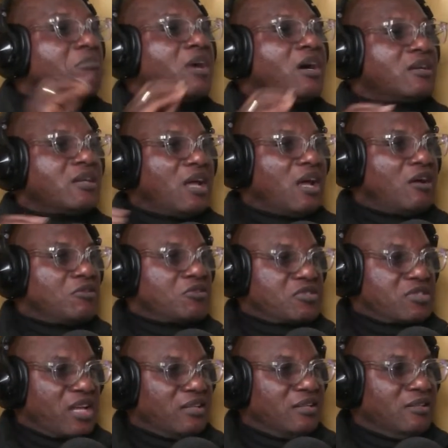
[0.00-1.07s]
a man
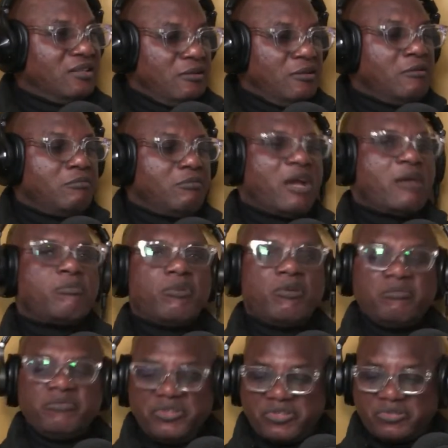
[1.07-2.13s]
outside. My
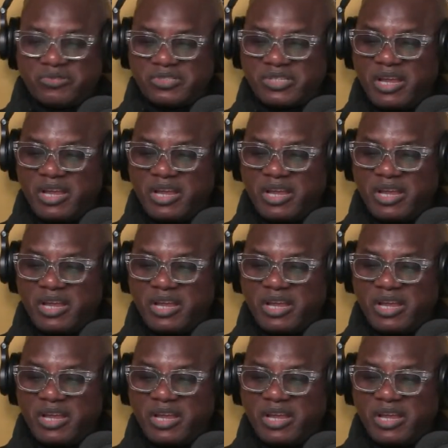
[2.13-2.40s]
mom used to